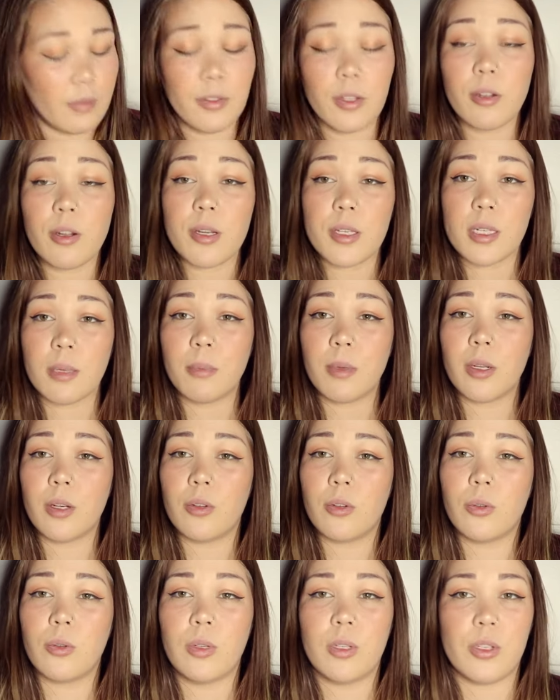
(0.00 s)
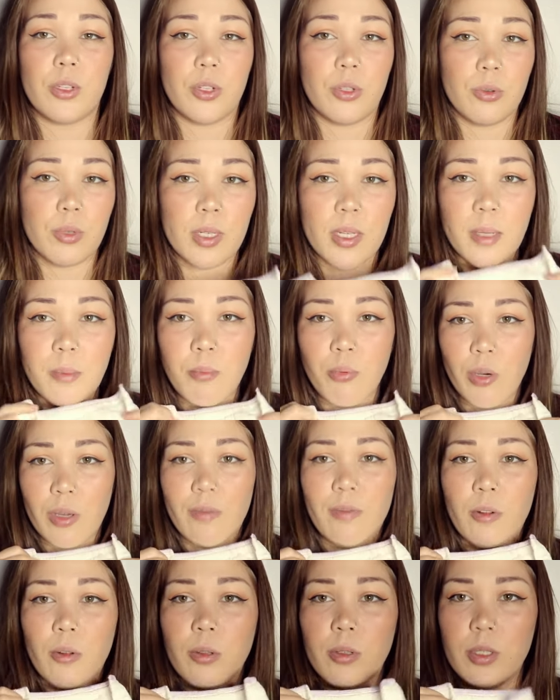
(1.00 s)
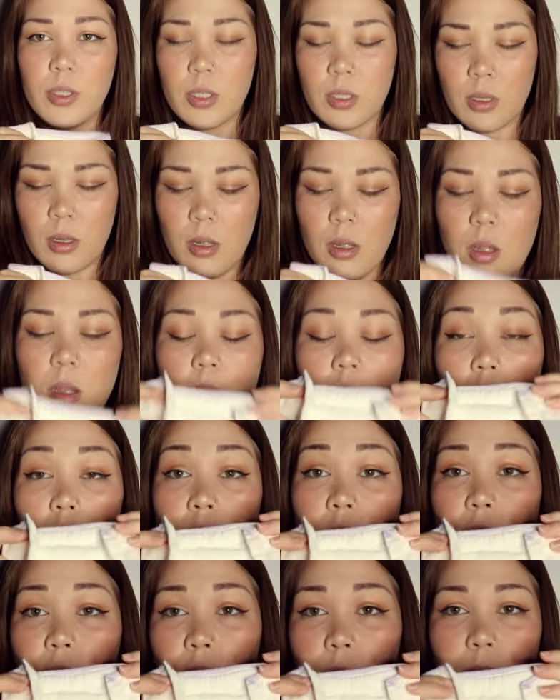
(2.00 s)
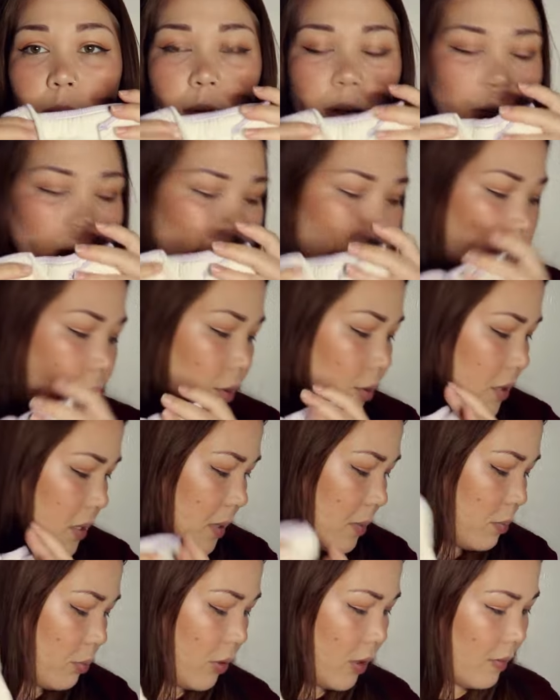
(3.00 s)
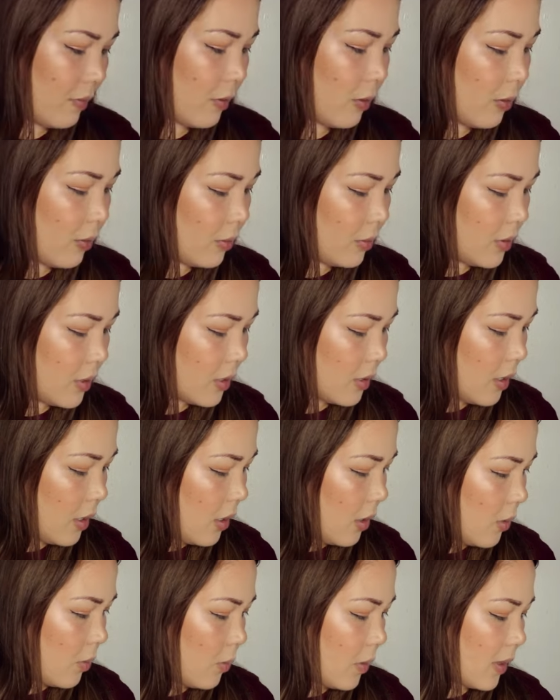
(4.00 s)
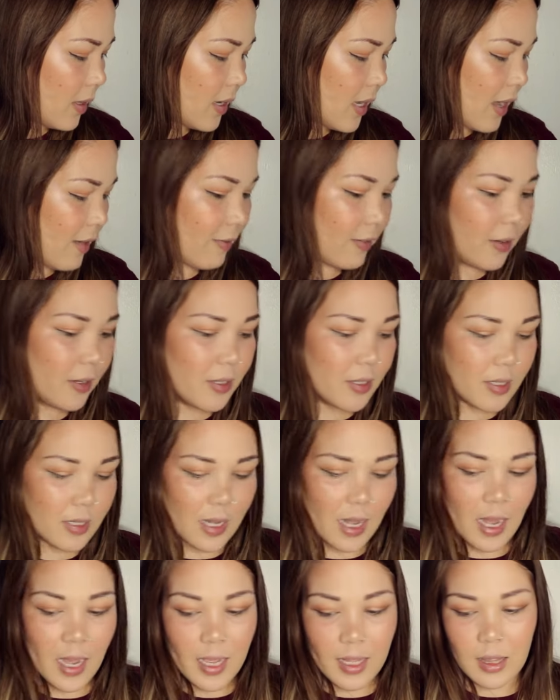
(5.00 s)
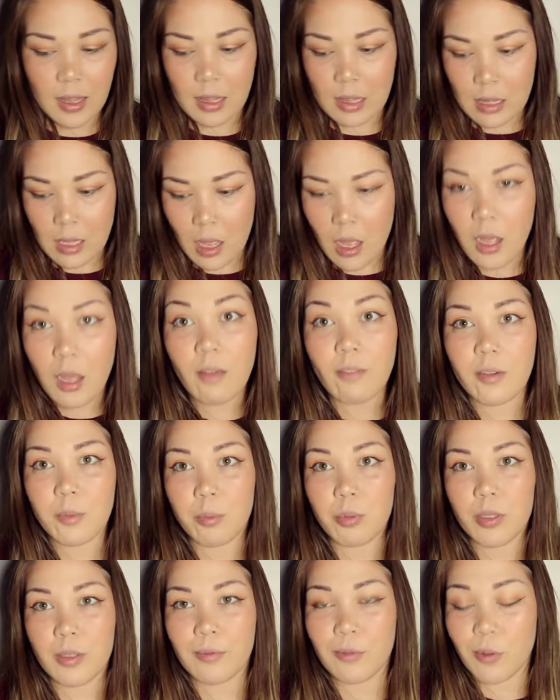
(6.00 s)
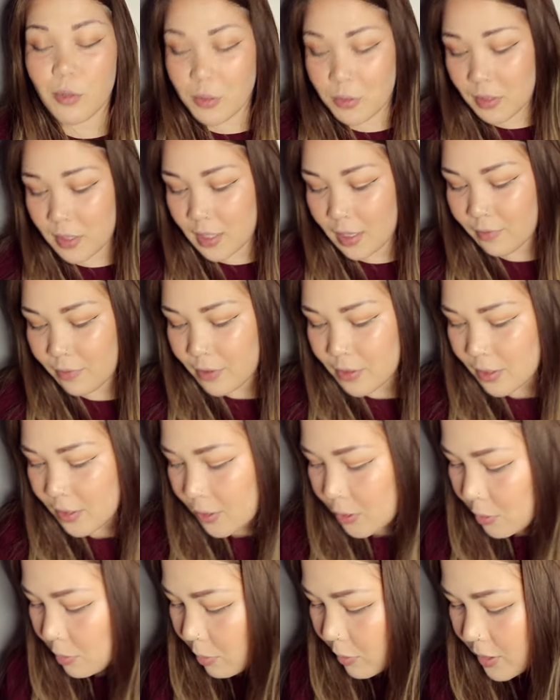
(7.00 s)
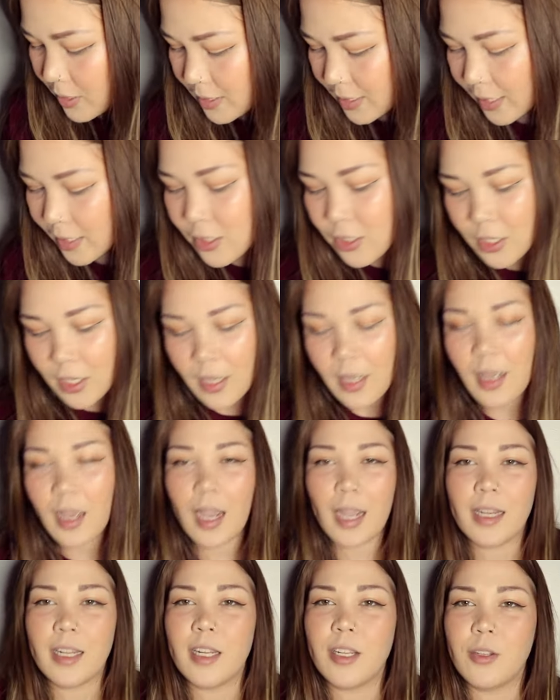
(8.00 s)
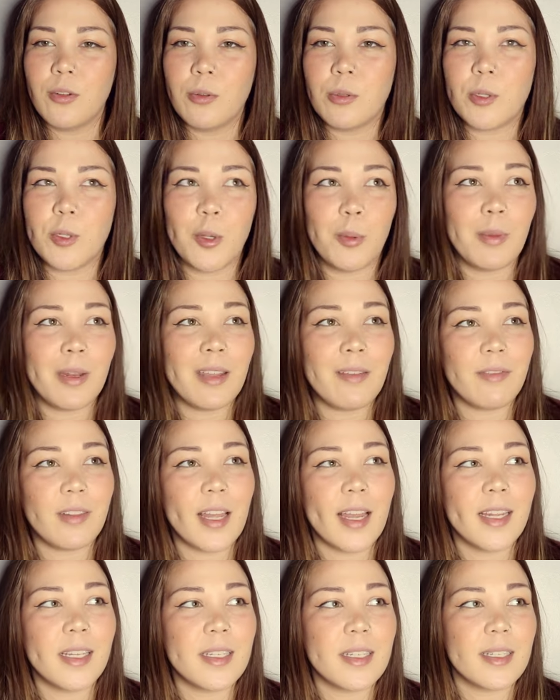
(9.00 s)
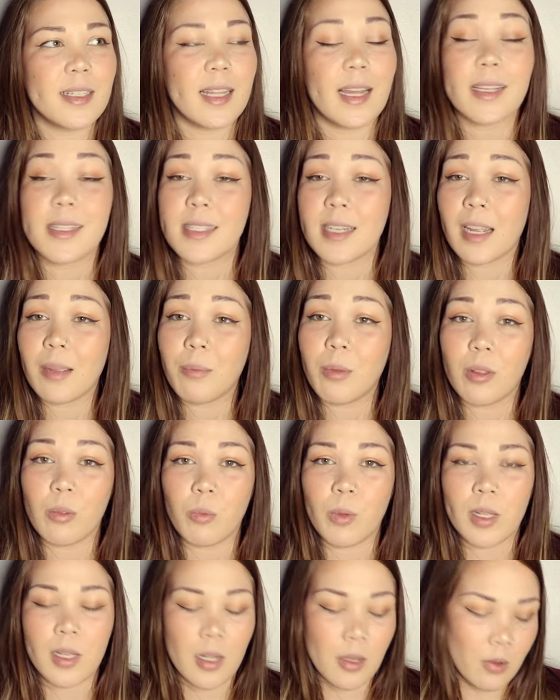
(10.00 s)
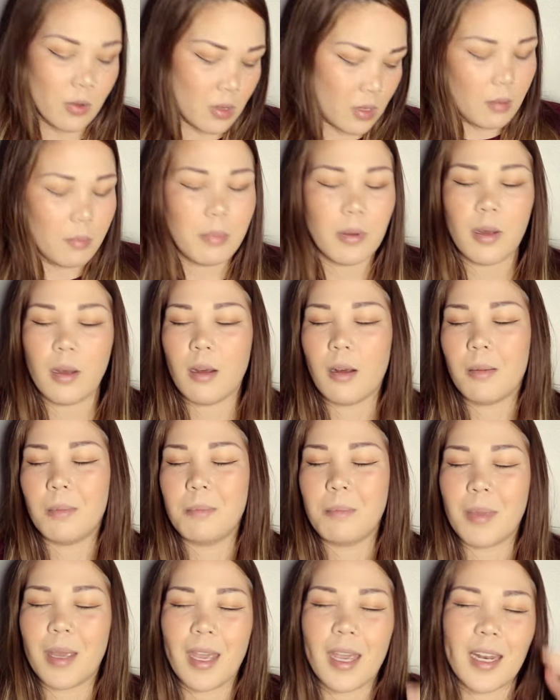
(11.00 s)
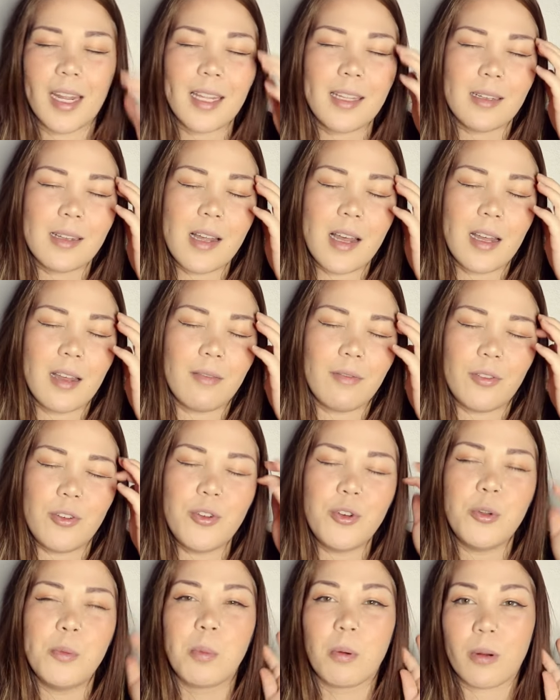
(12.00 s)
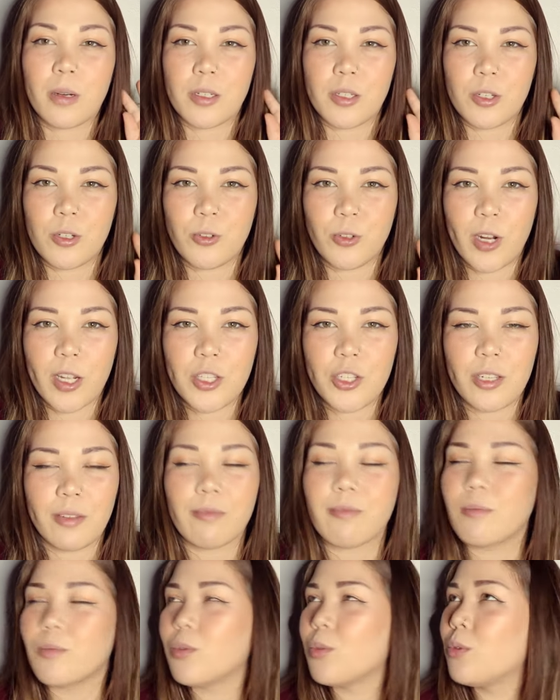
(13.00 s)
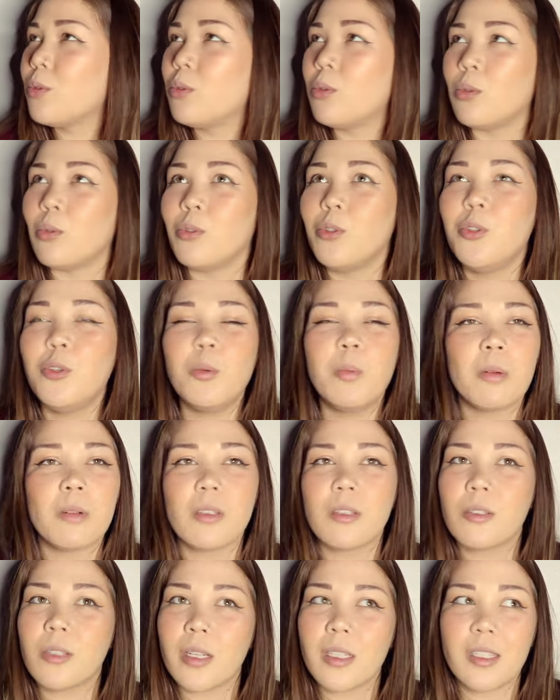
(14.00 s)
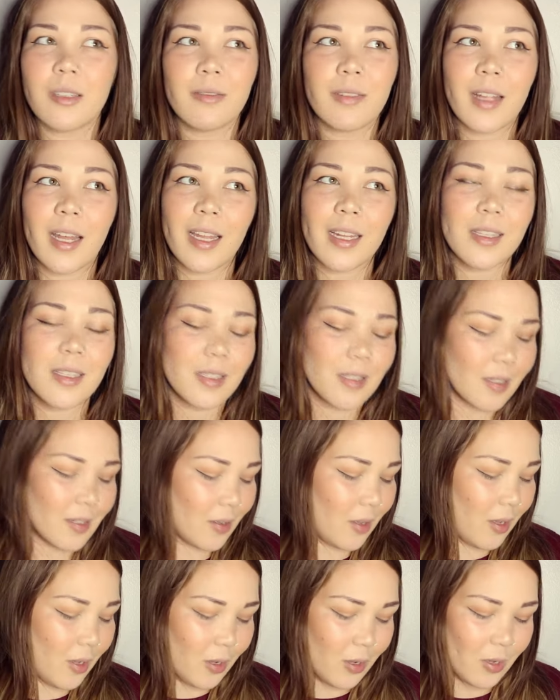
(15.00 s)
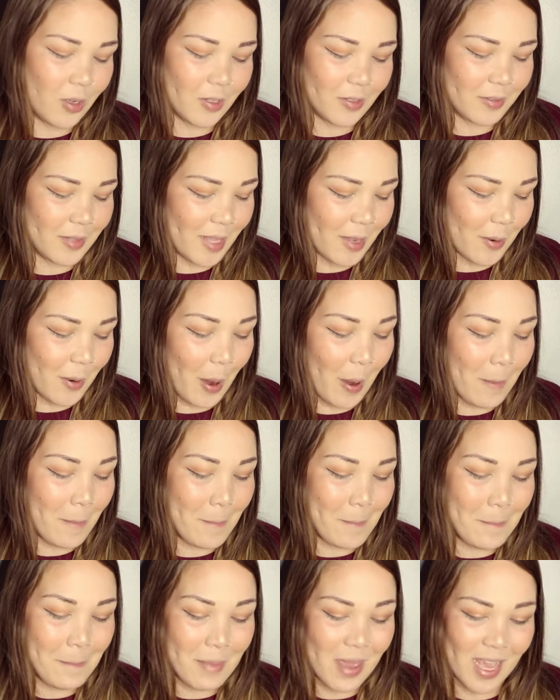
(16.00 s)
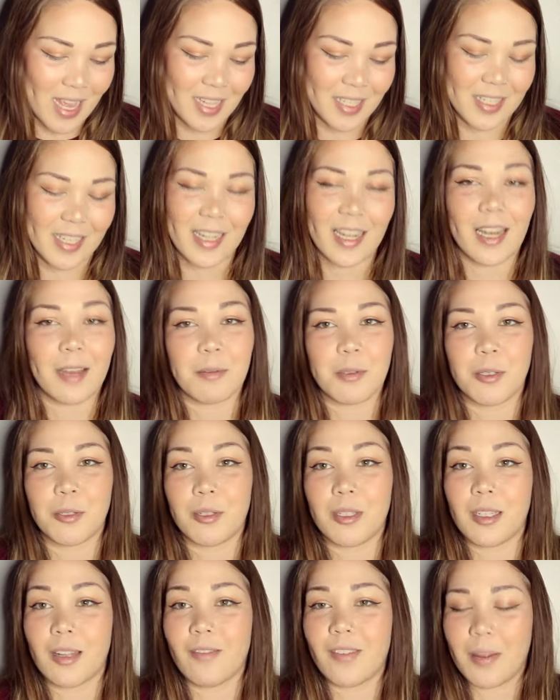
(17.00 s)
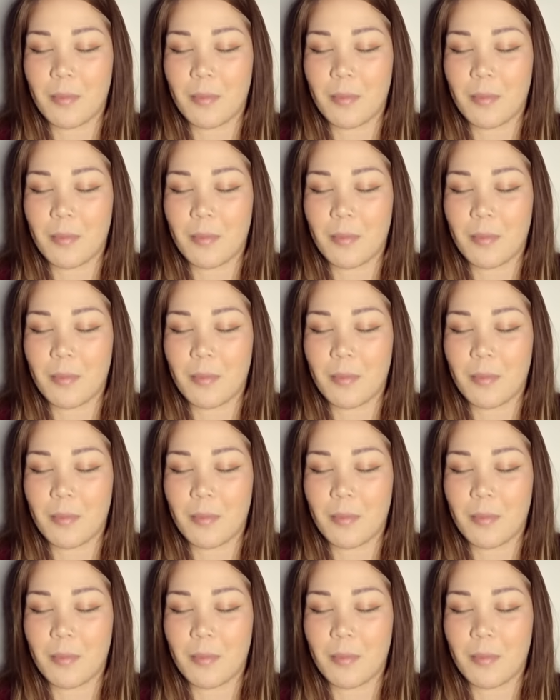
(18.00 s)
If you're someone who is using pre-folds on your newborn, you're using pre-folds with covers. I loved pre-folds with covers in the newborn stage. I didn't use too many flats last time with Willow. Oh man, I love newborn stretchy, newborn stretchy flats. Oh, they're amazing, I absolutely love